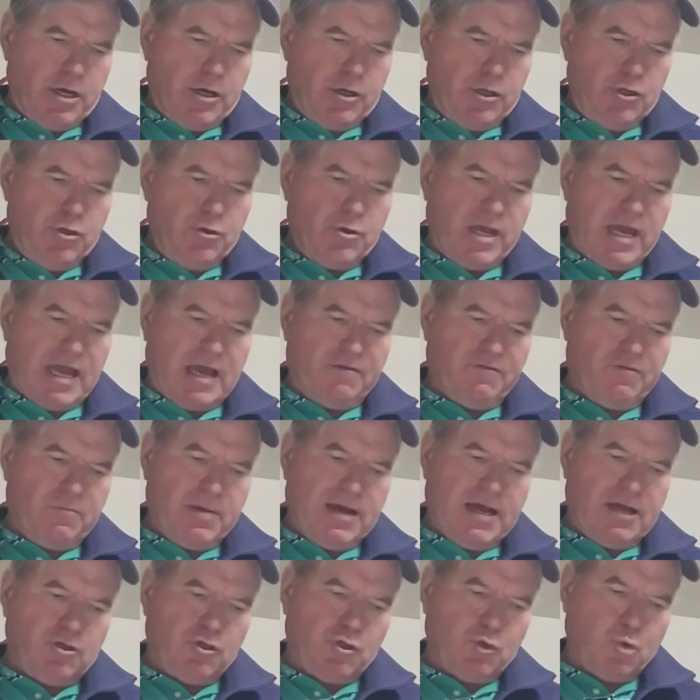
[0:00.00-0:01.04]
You have
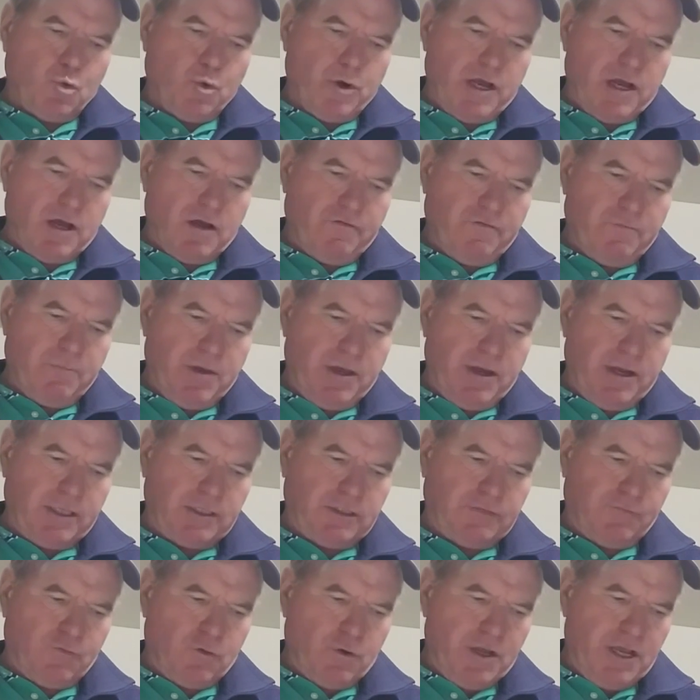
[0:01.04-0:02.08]
about 12
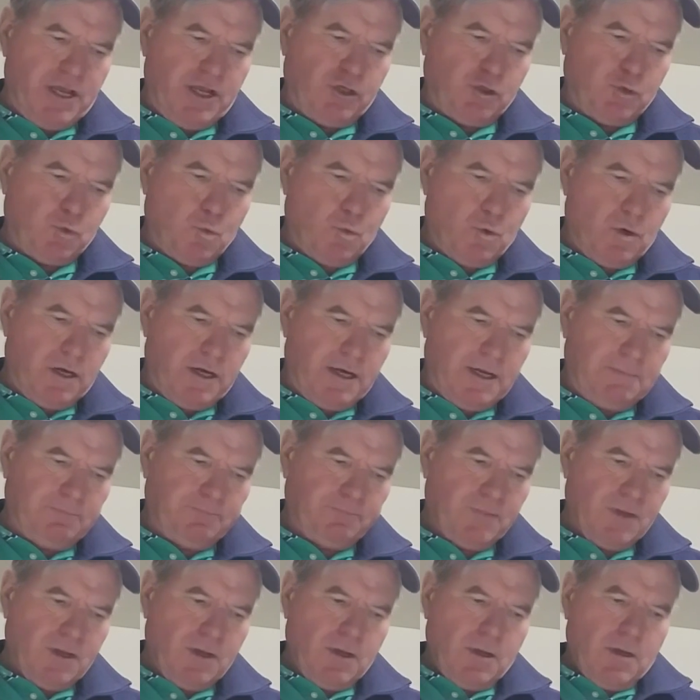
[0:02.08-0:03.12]
minutes for each
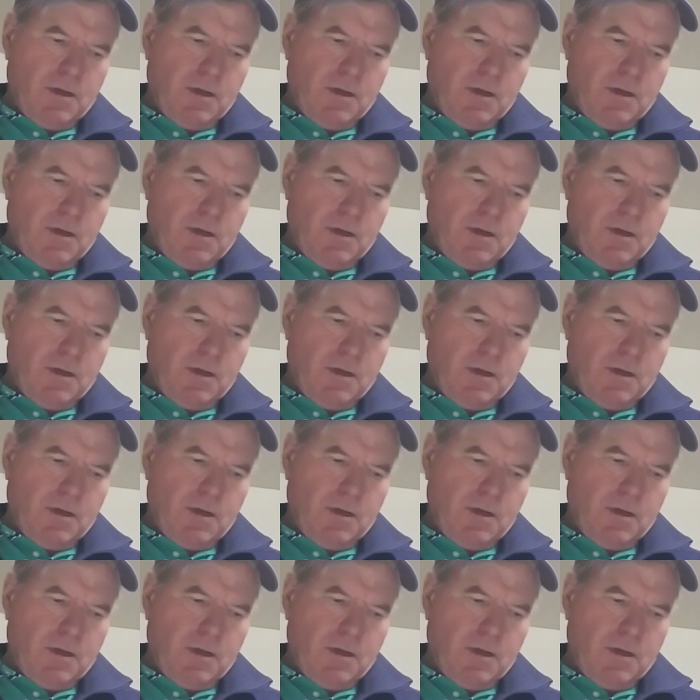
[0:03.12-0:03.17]
one.